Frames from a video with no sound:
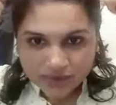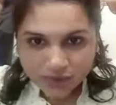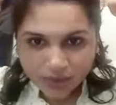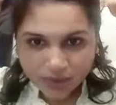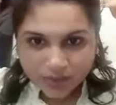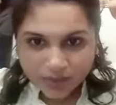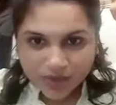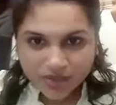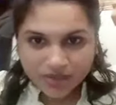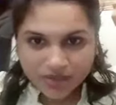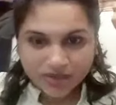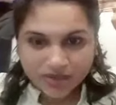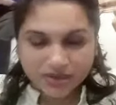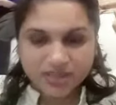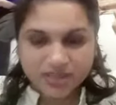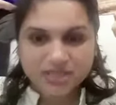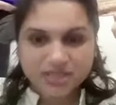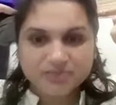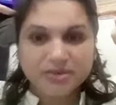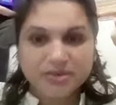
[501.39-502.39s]
from the ear
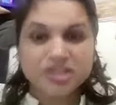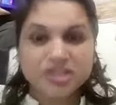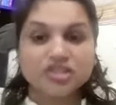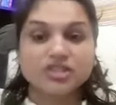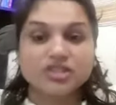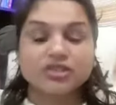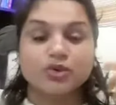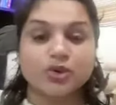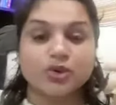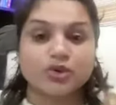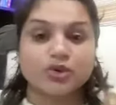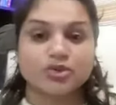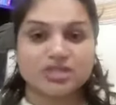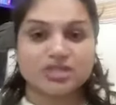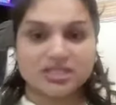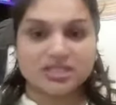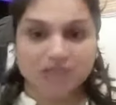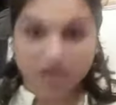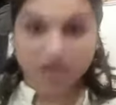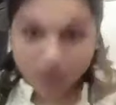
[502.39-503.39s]
especially going to
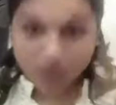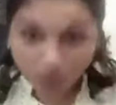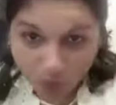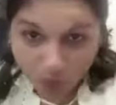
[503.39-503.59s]
start,